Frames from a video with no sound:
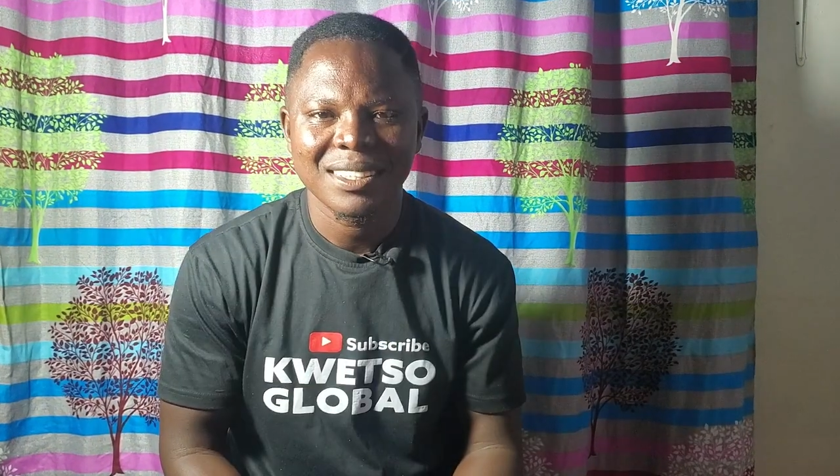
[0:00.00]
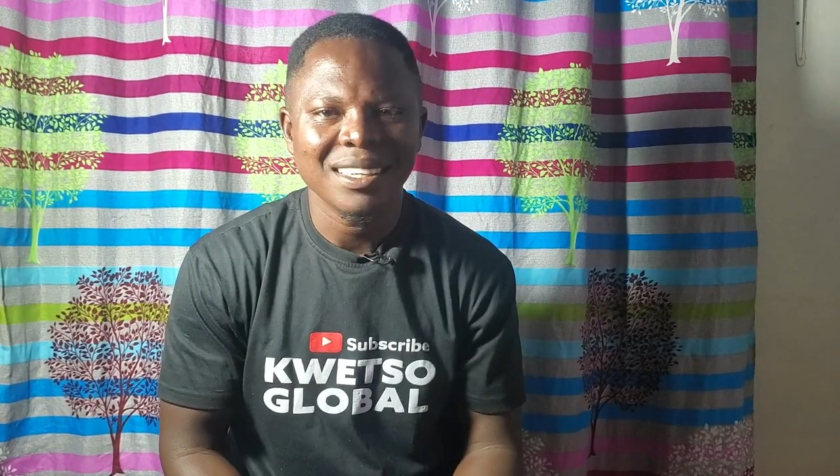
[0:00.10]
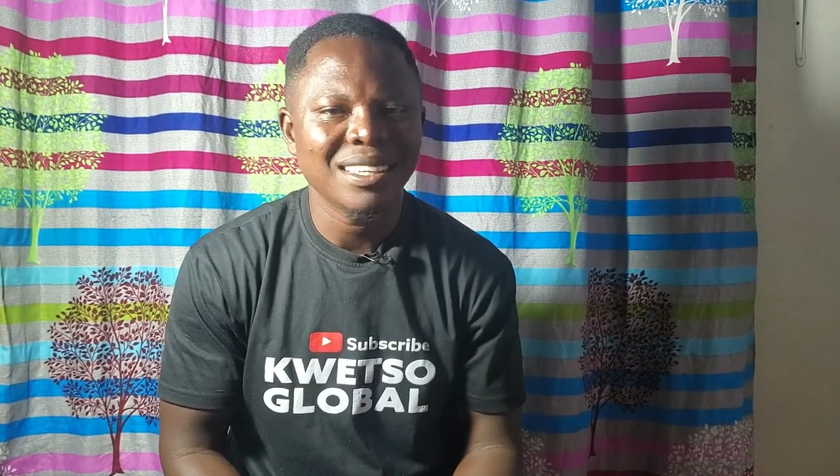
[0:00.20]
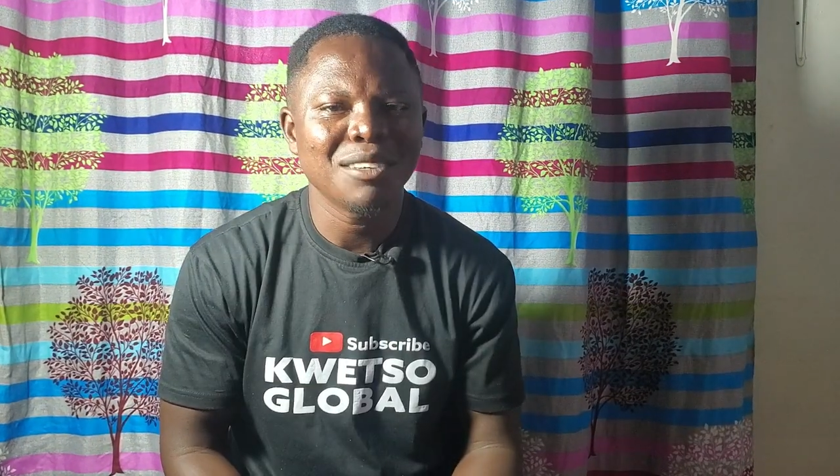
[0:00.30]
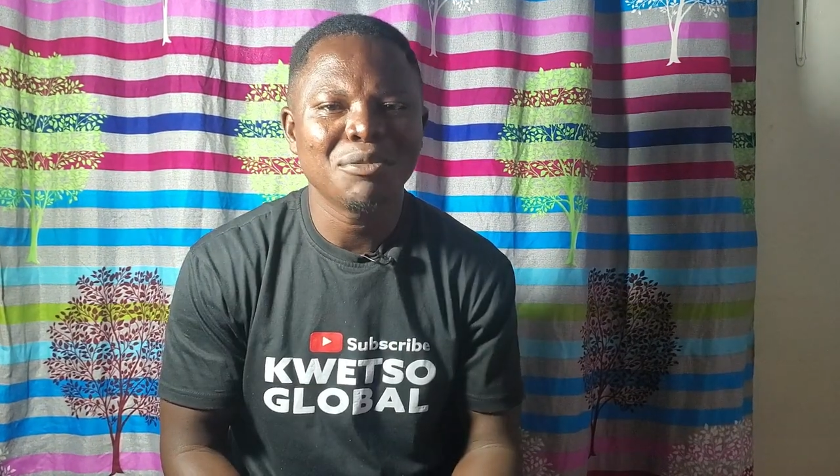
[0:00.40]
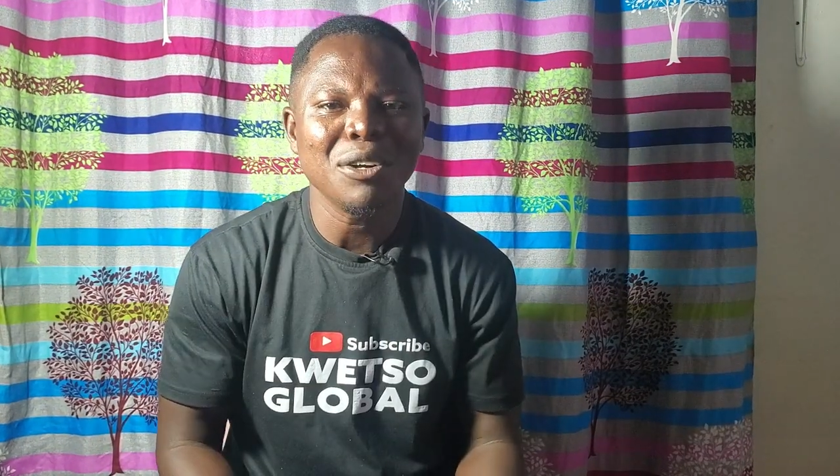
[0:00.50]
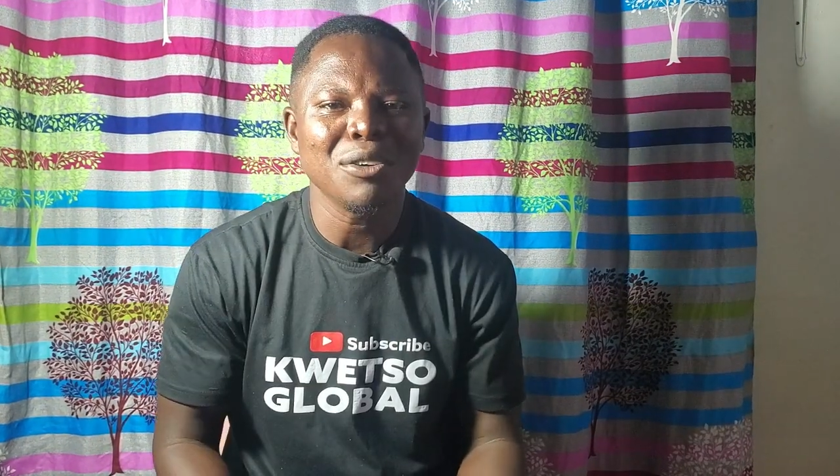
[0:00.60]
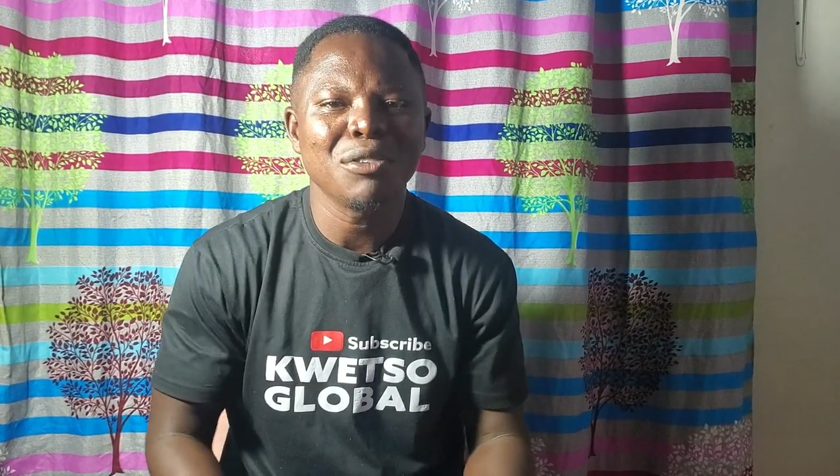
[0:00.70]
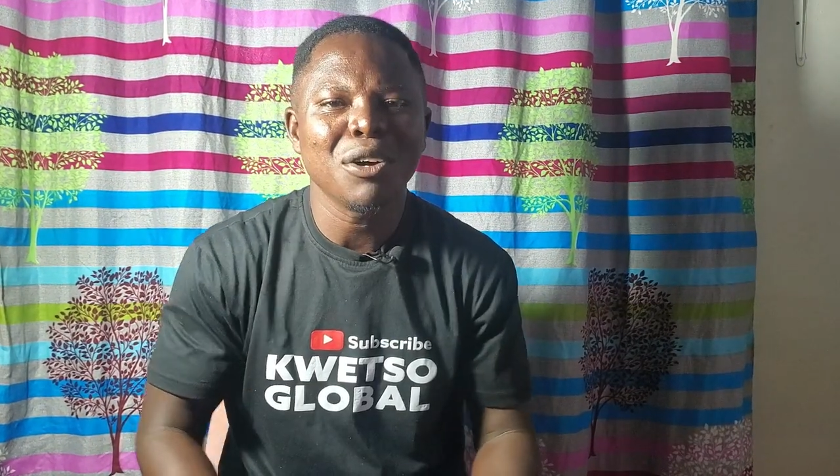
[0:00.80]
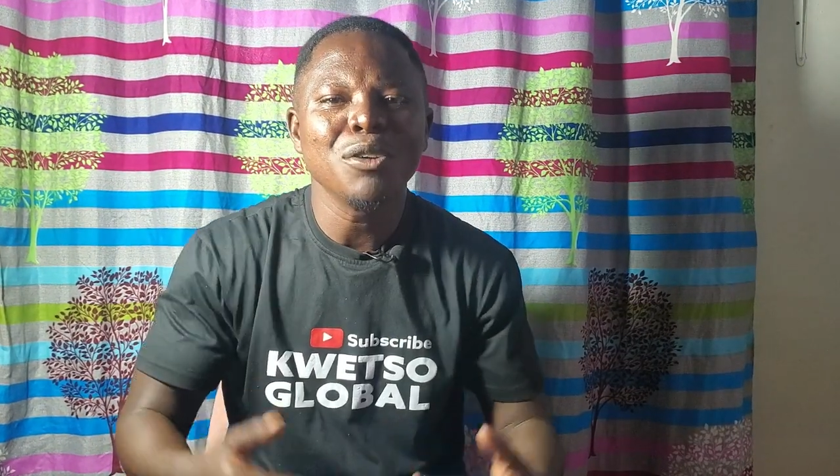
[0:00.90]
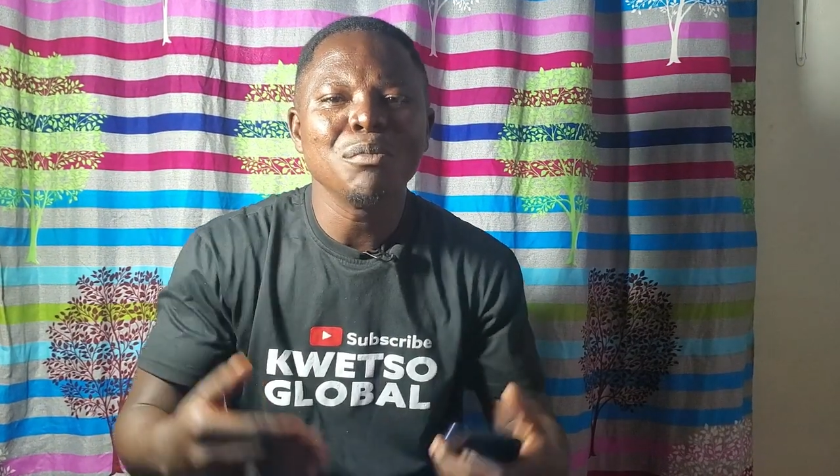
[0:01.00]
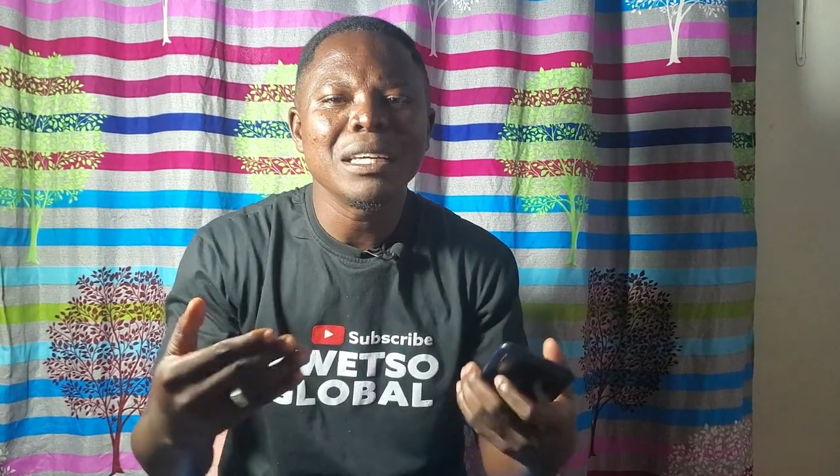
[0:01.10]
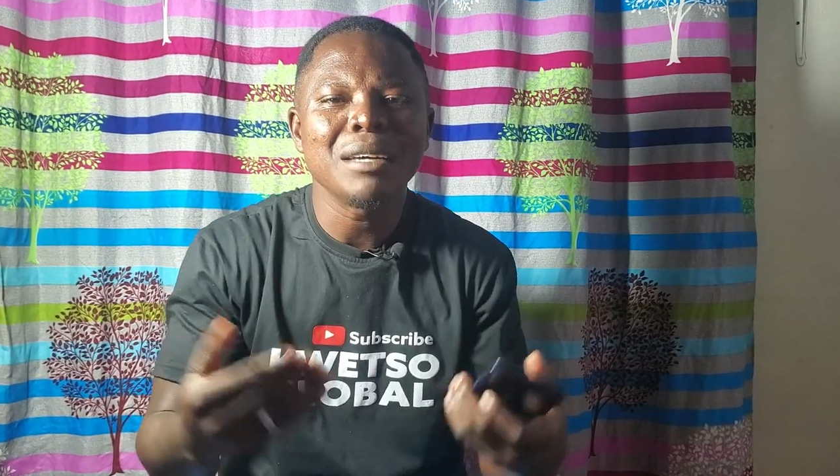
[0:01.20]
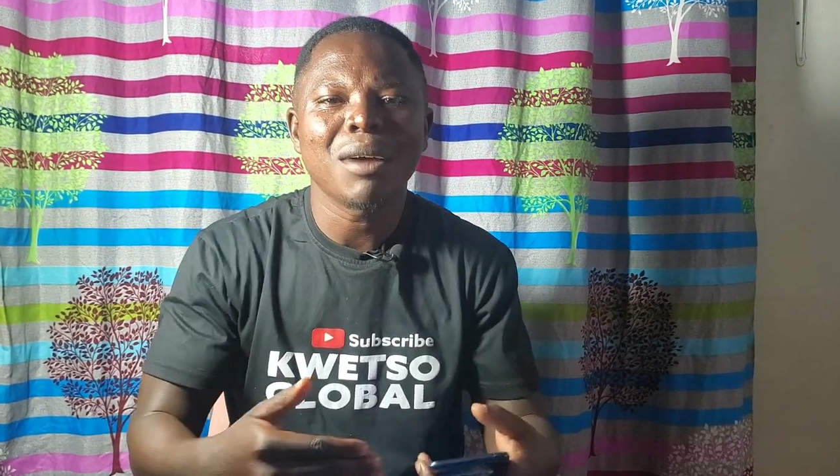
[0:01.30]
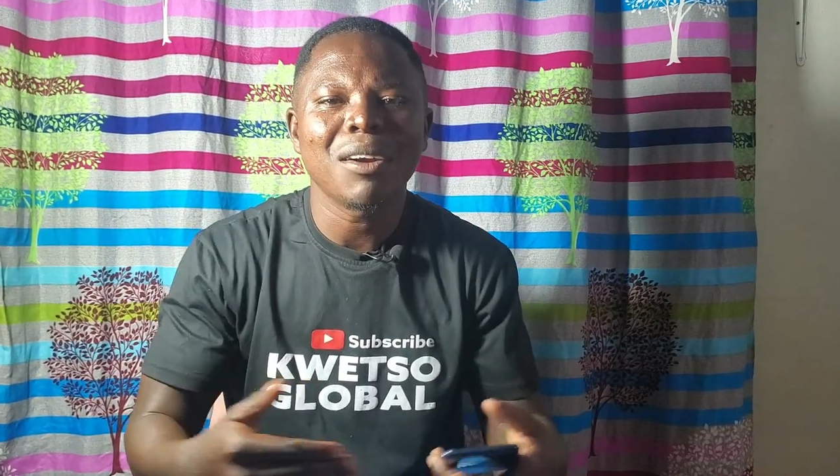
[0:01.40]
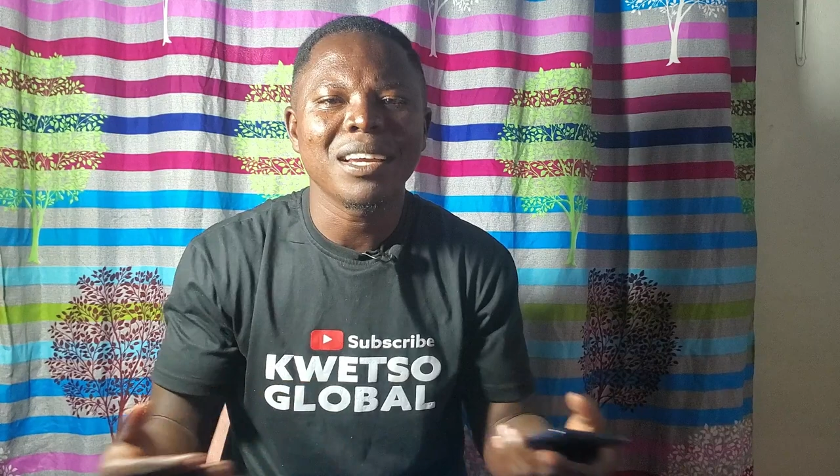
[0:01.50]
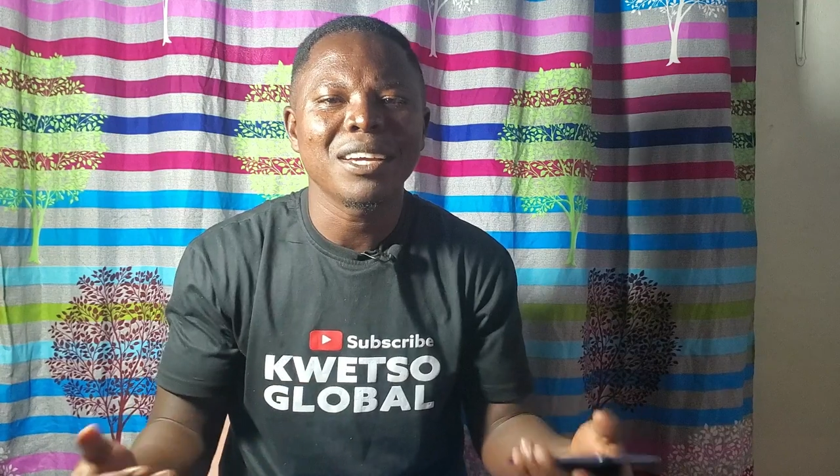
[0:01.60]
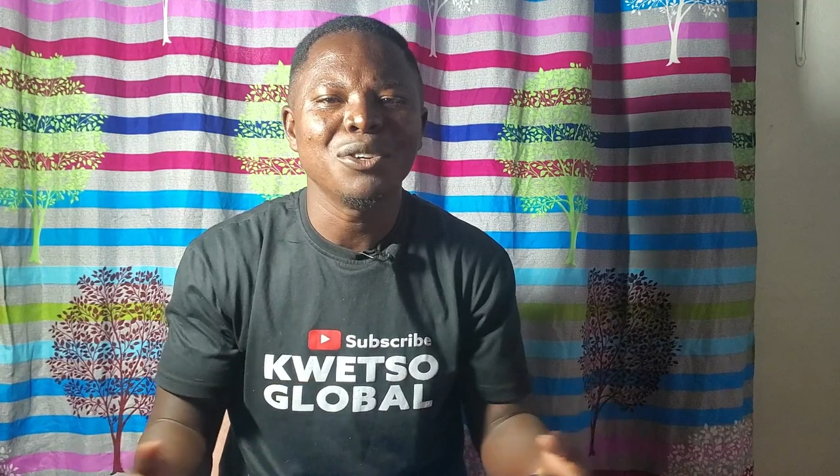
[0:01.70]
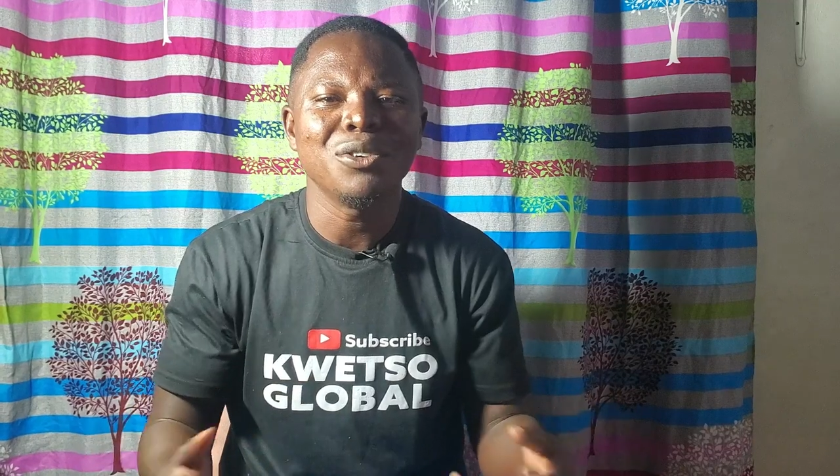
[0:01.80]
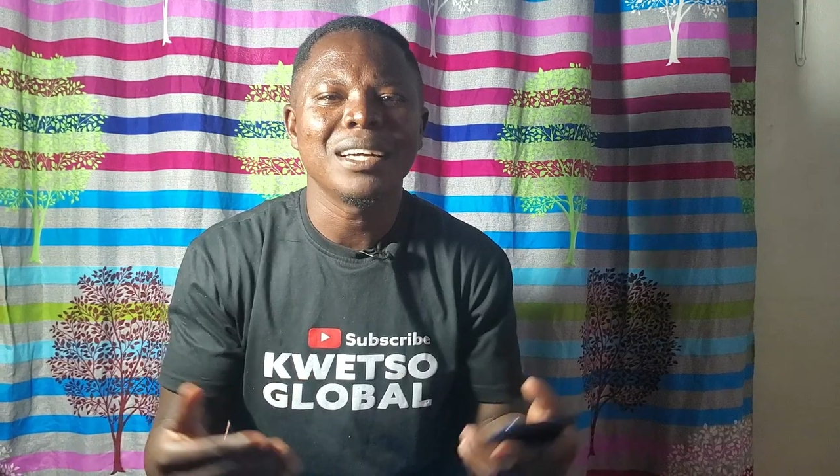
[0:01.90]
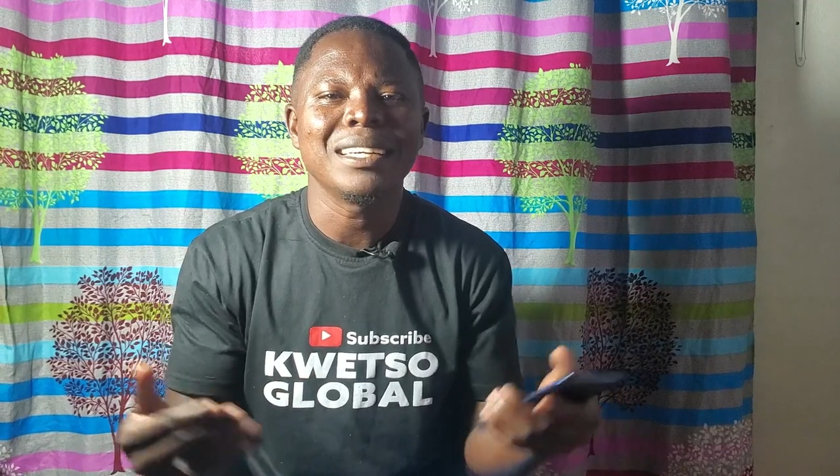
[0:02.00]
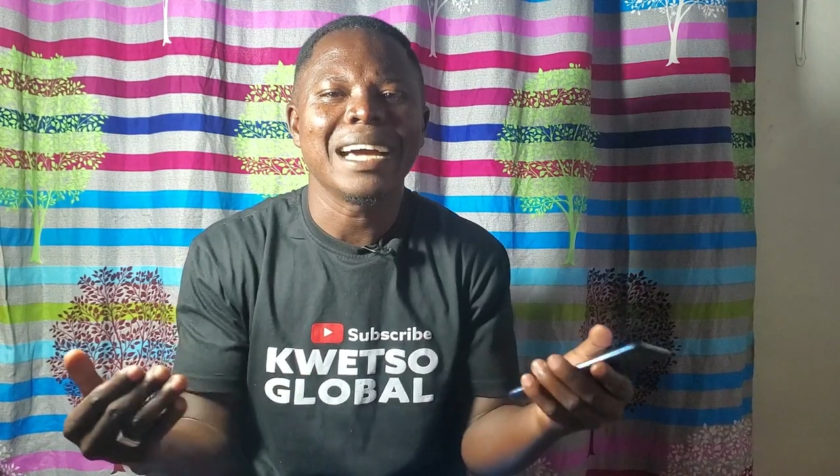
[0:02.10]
If you're going to be in a marriage that you know that